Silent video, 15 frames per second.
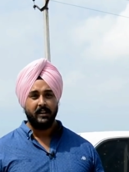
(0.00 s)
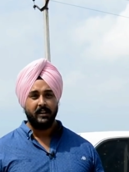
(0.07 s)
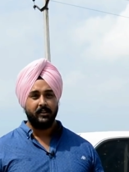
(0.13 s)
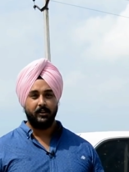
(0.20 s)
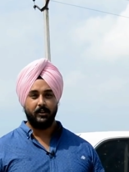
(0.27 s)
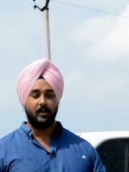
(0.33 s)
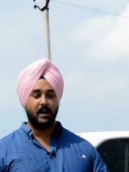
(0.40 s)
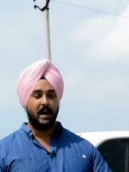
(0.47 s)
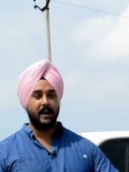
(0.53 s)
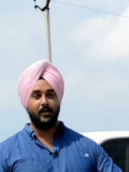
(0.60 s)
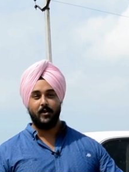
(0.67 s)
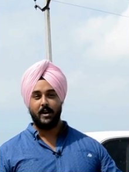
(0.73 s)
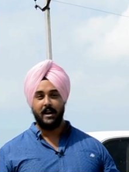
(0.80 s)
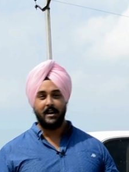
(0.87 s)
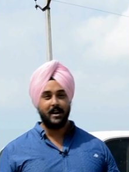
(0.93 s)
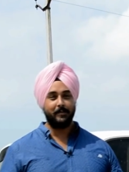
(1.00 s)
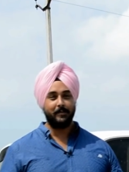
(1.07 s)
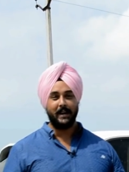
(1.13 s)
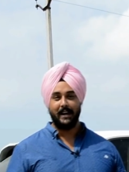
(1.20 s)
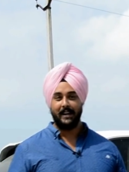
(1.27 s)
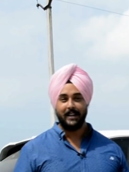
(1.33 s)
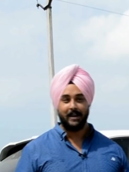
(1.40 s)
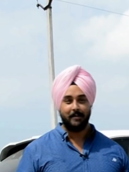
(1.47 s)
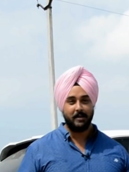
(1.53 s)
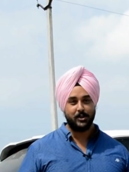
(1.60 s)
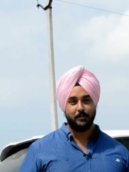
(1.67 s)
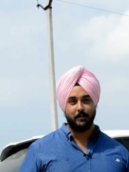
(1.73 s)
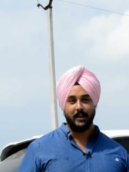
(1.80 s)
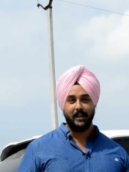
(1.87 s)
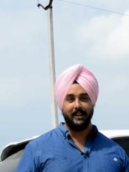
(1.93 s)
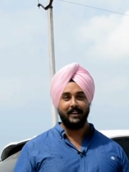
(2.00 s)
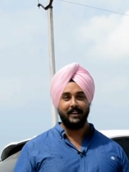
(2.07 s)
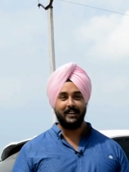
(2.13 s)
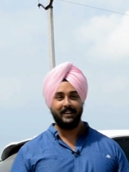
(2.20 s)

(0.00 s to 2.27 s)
You know, I don't end up getting that much money.